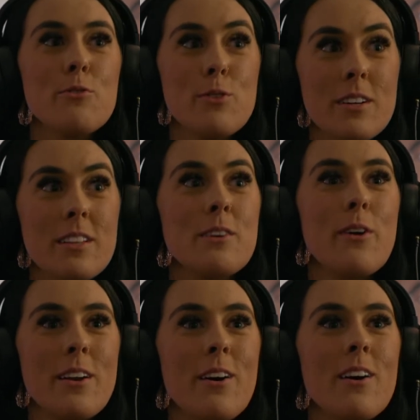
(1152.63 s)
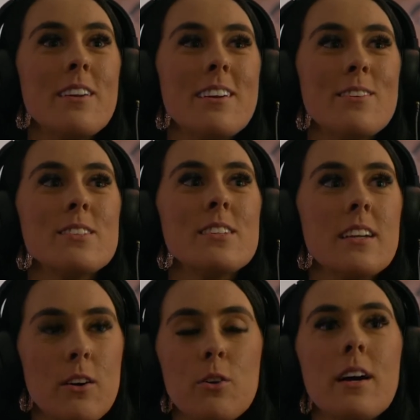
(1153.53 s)
really went on, and I was
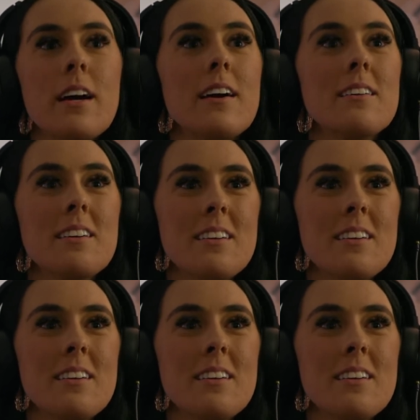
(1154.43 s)
like, okay.